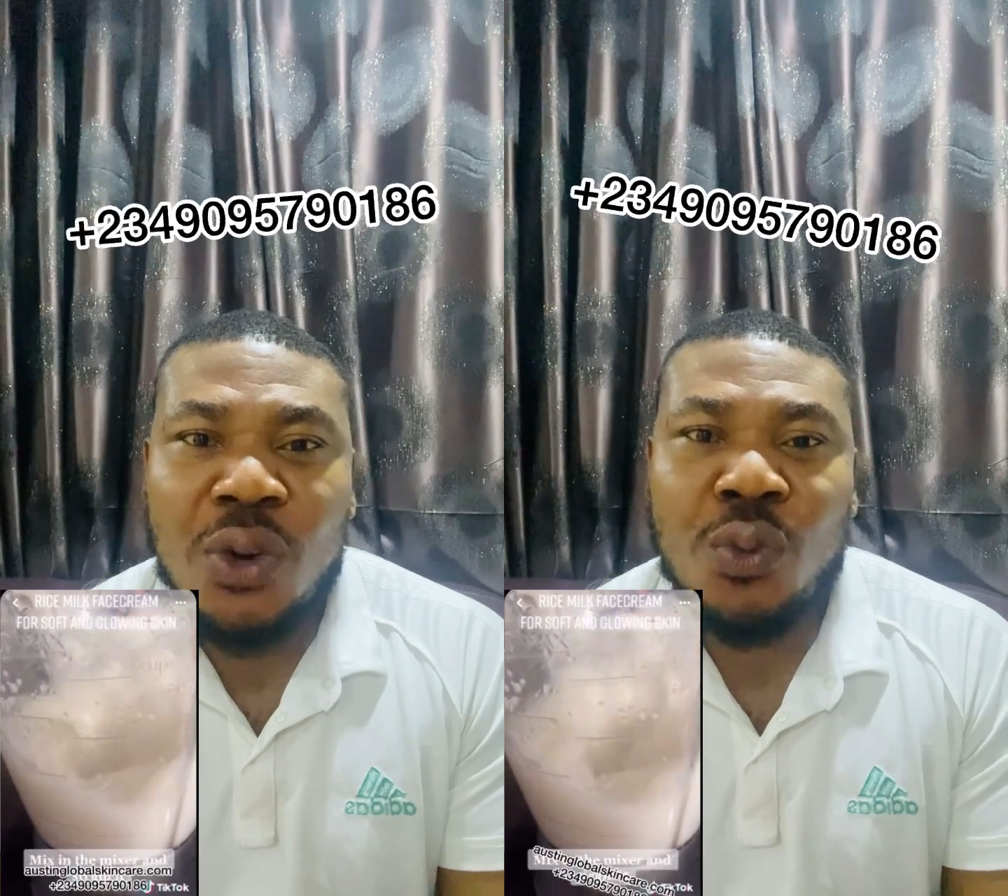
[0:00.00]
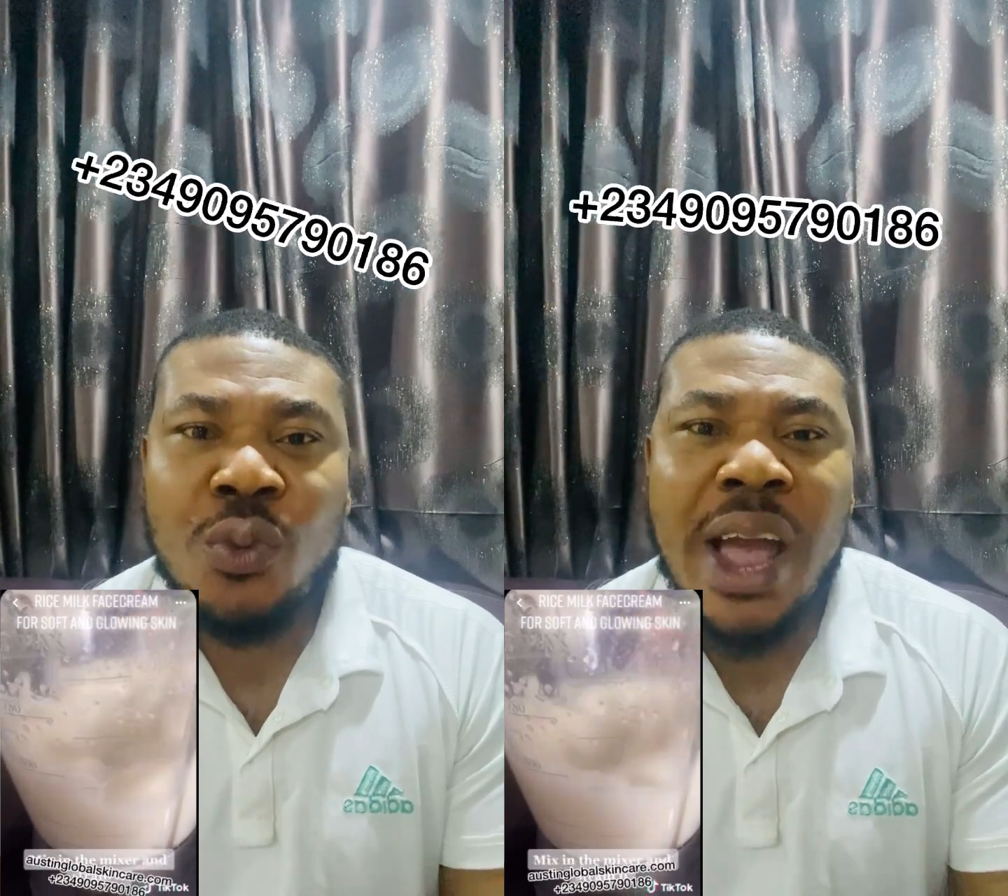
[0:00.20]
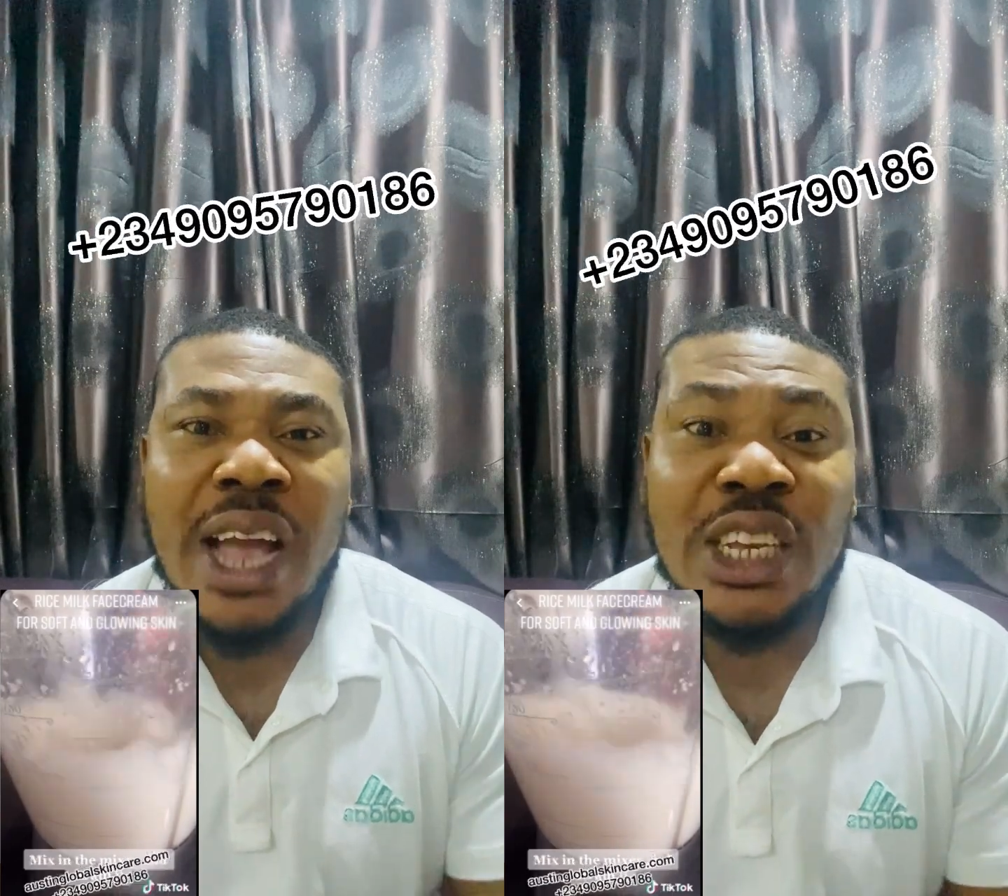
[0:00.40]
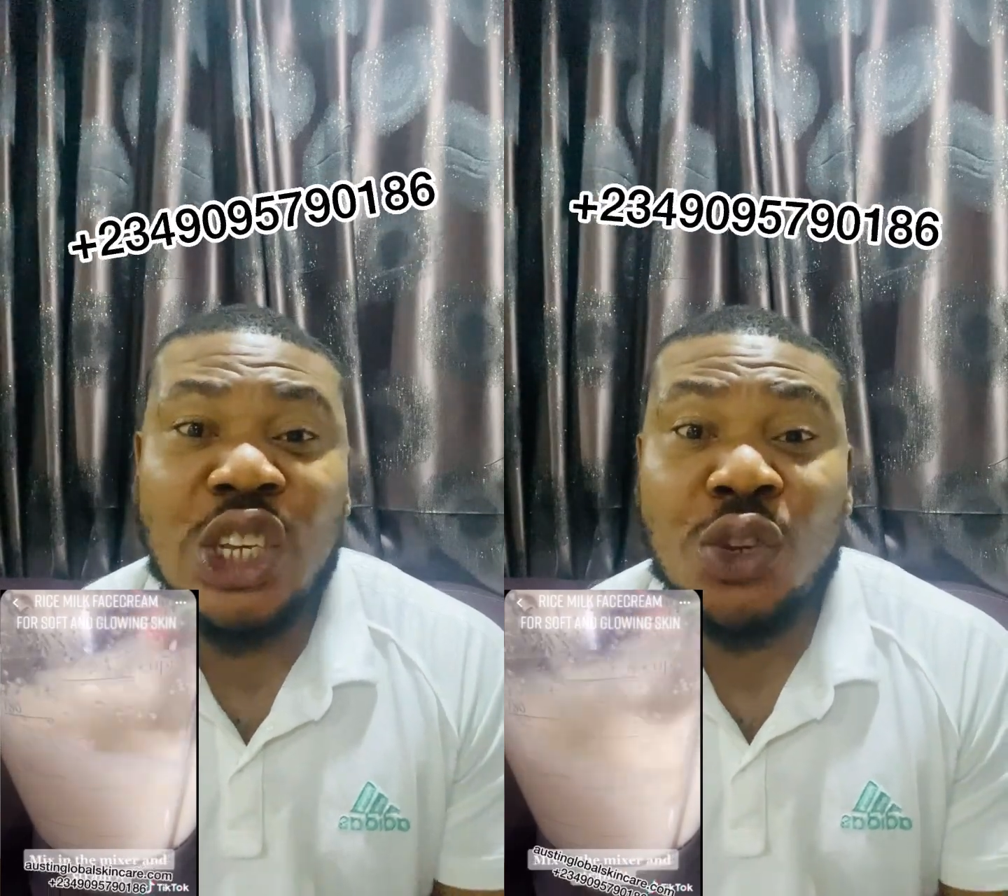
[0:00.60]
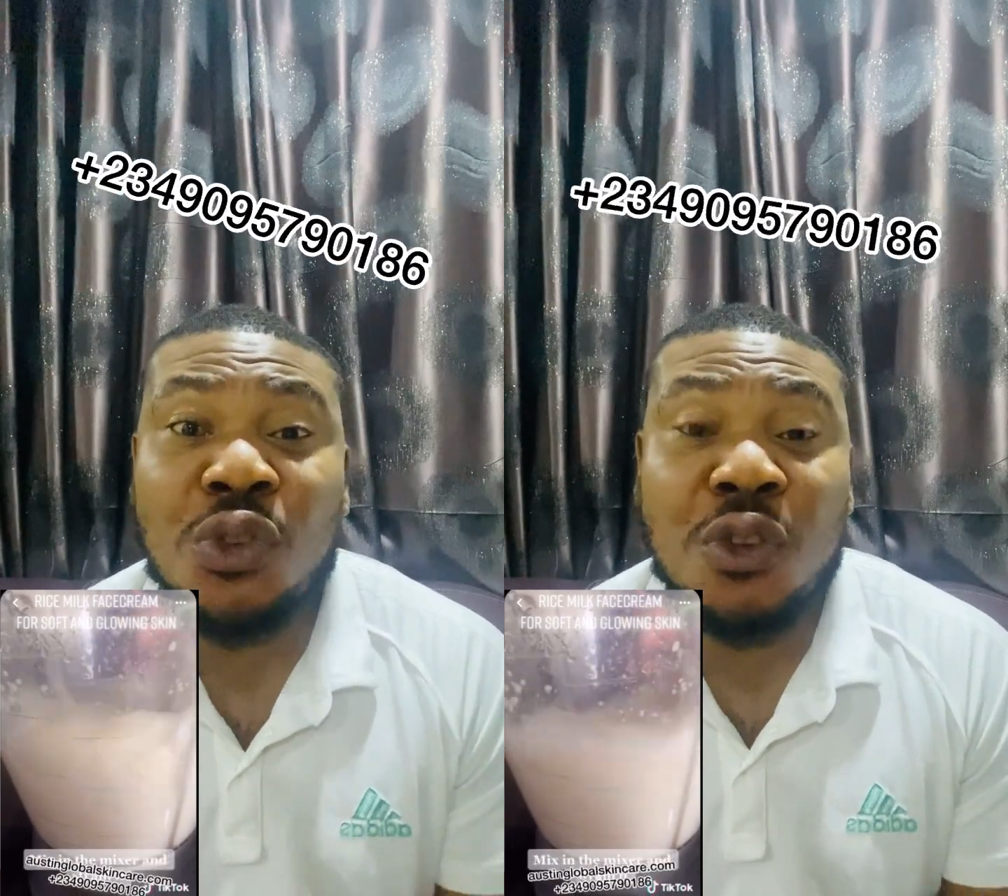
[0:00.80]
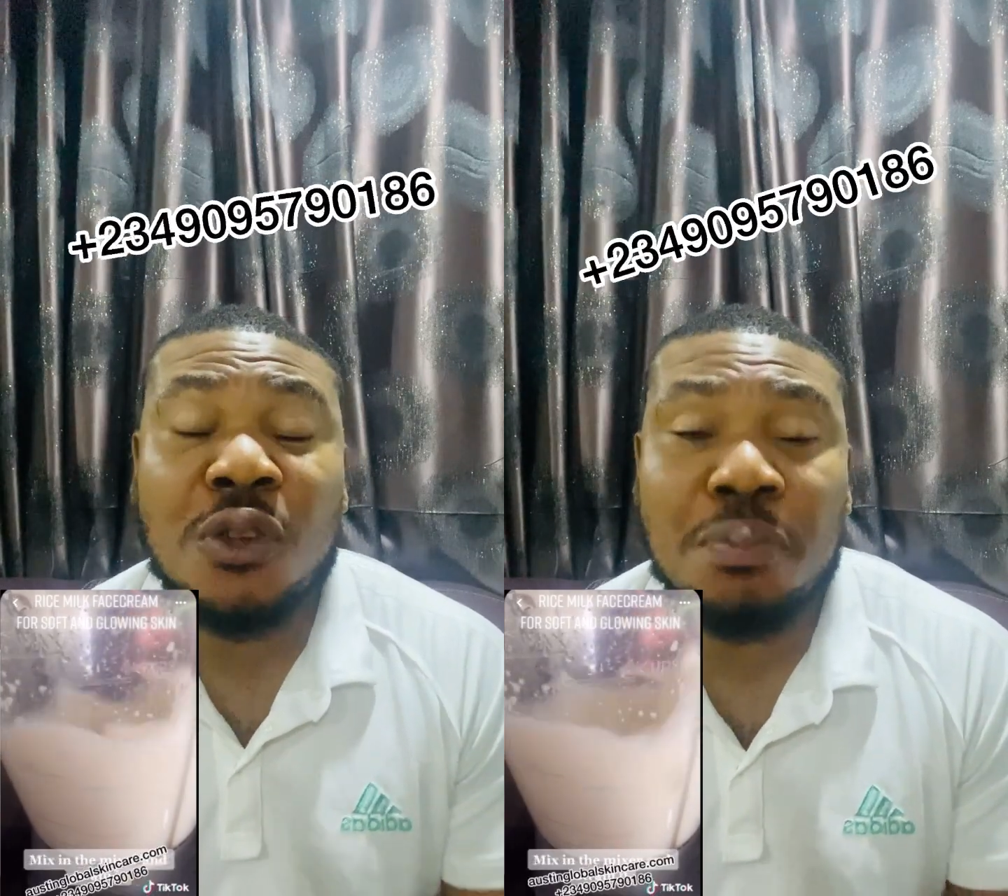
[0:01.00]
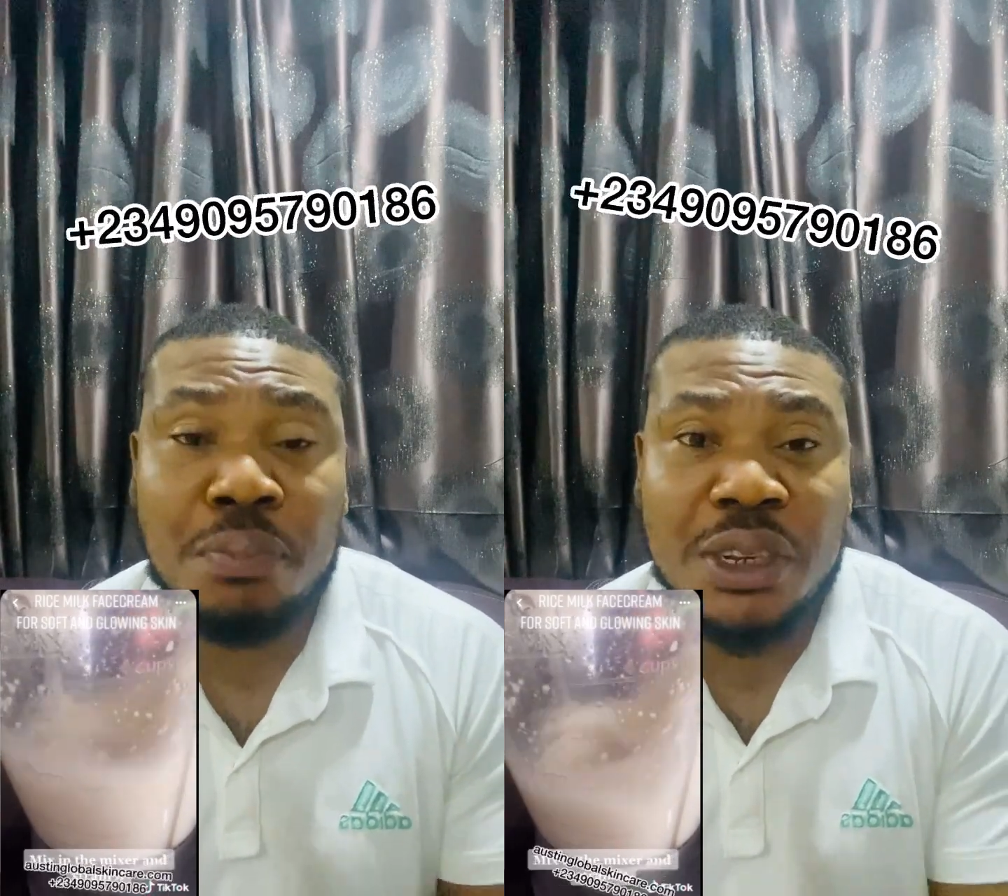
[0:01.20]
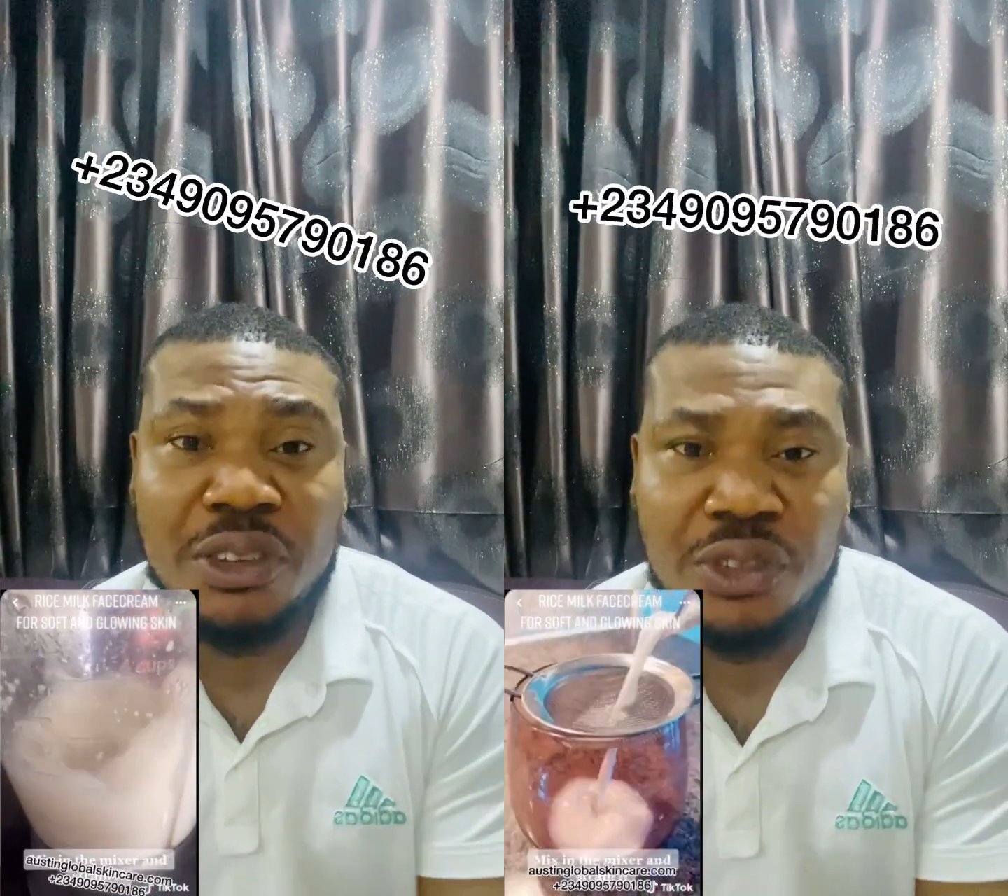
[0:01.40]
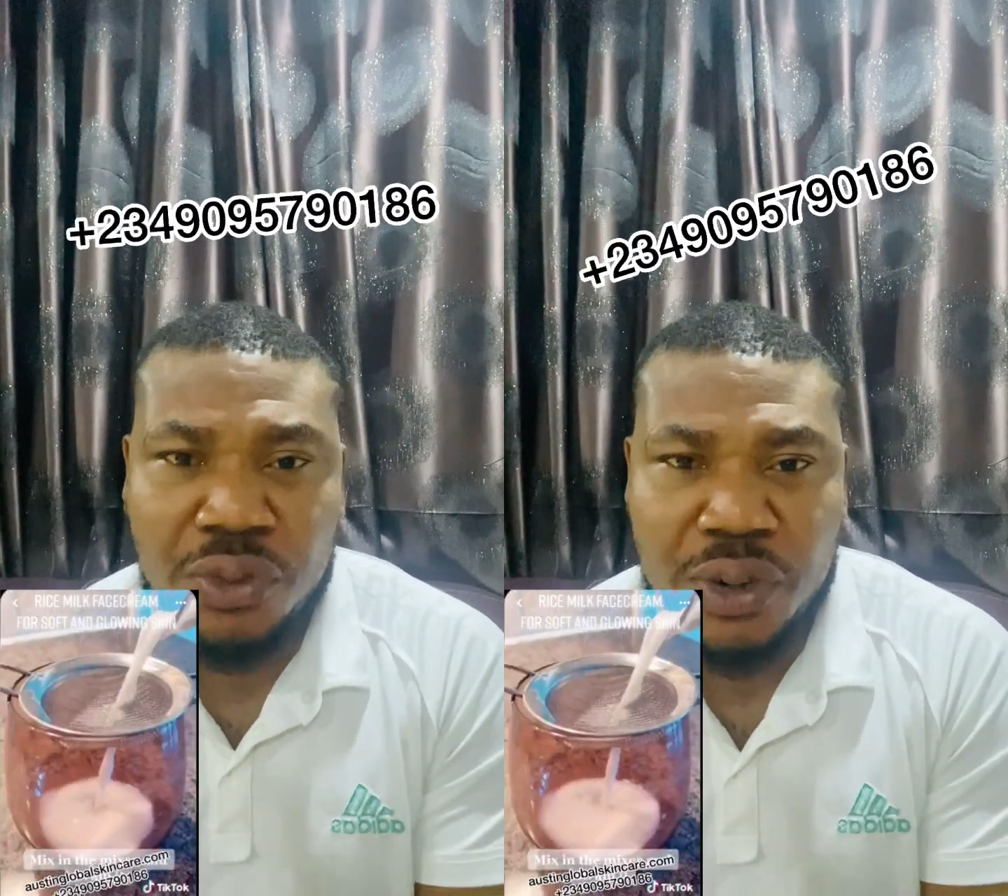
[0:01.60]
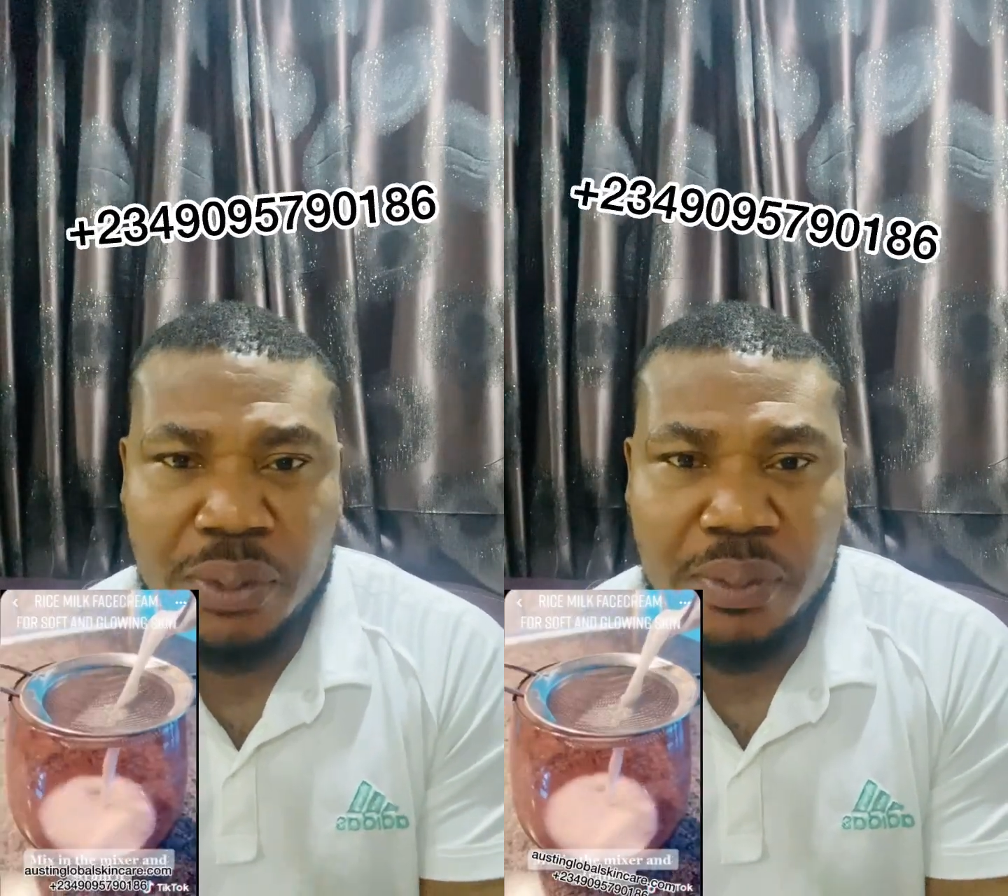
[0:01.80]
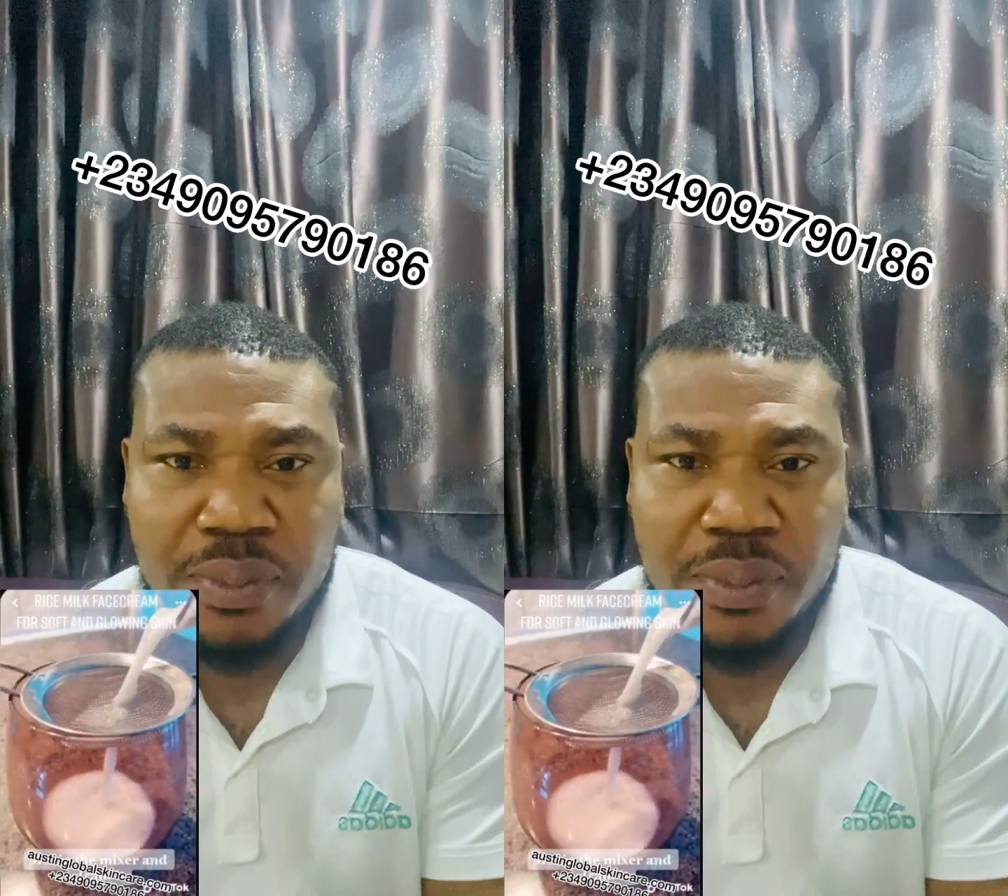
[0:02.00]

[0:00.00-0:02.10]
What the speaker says: we are used to base cream.